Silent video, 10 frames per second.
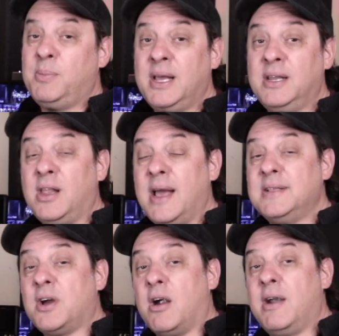Plugin
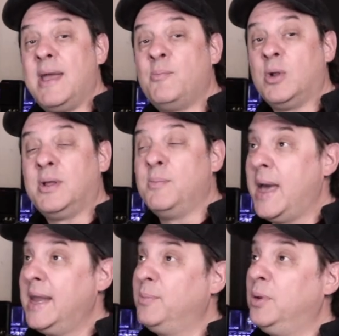Alliance are M1
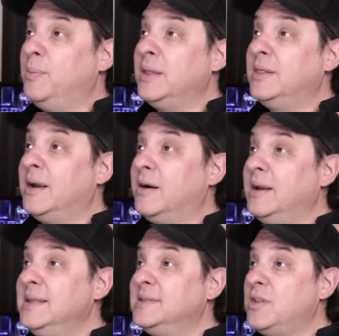compatible, but their
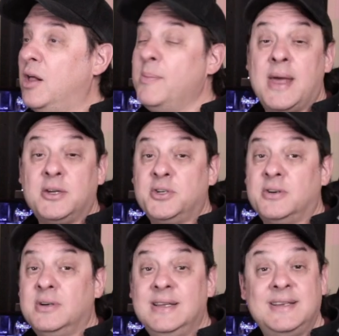install
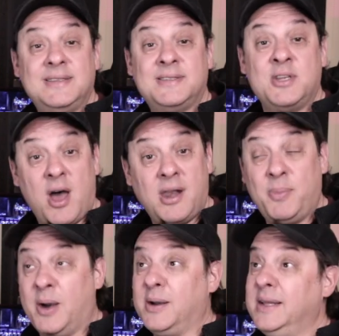manager is not
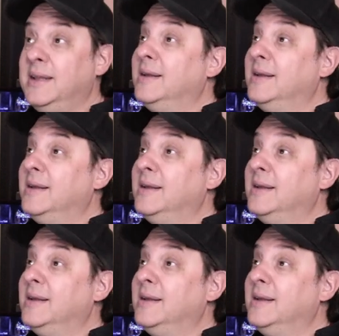apparently.